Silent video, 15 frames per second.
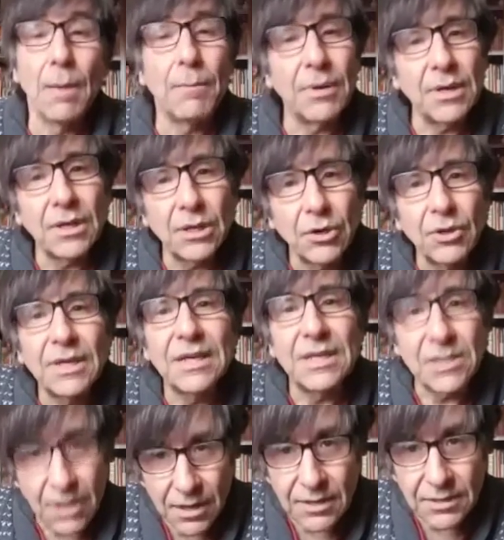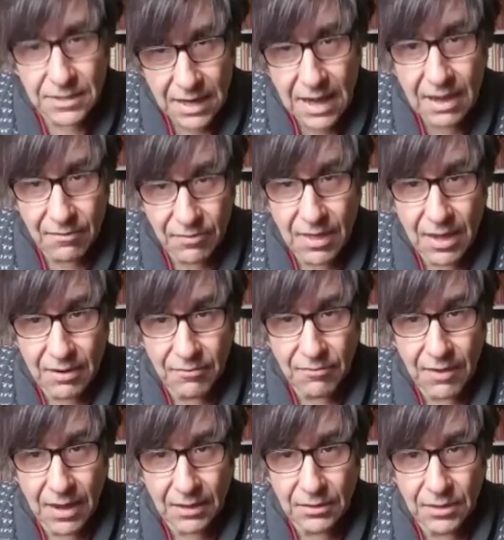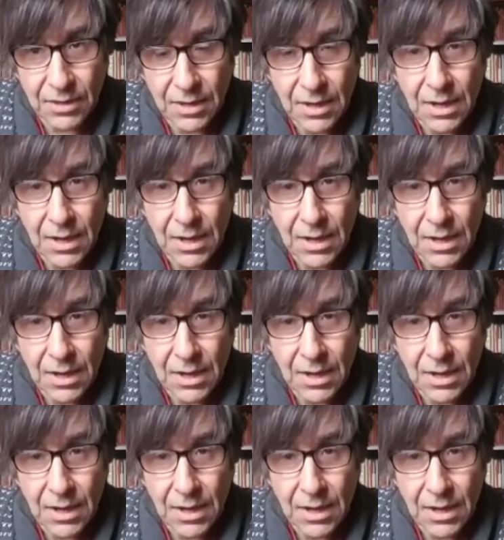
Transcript: But it clearly does have that effect.